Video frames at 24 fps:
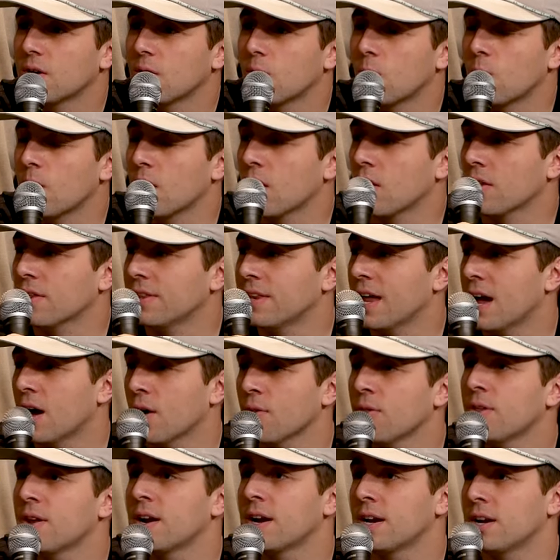Well,
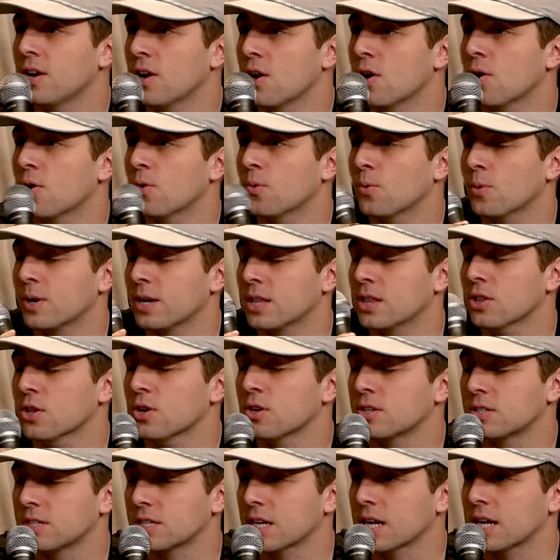now that I know what he
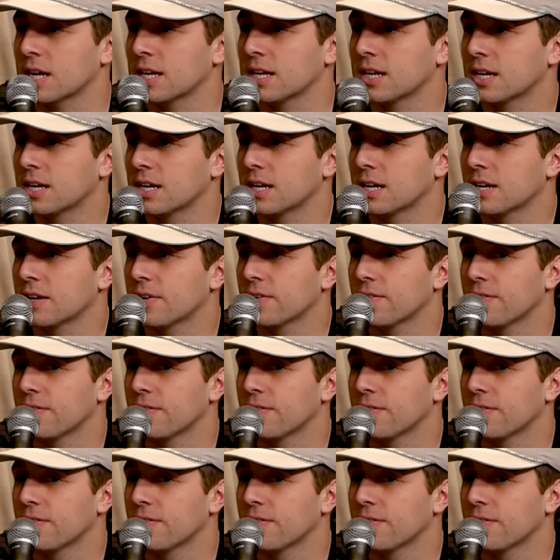looks like,